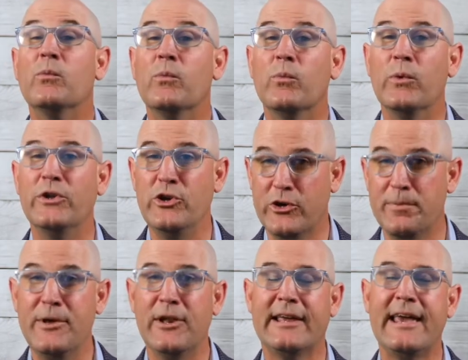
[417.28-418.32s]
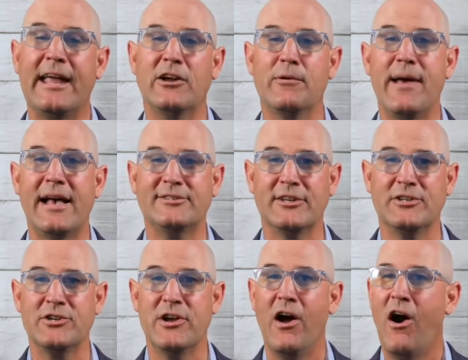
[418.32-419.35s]
when you communicate your
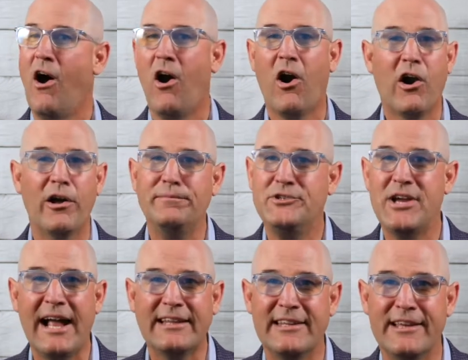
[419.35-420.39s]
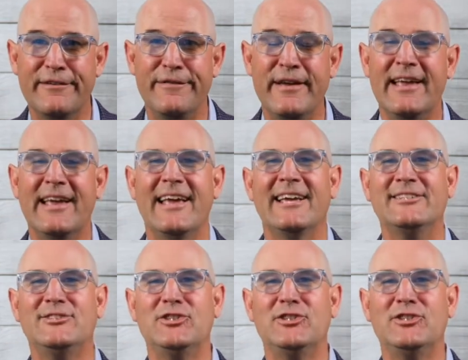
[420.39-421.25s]
message. Our objective is to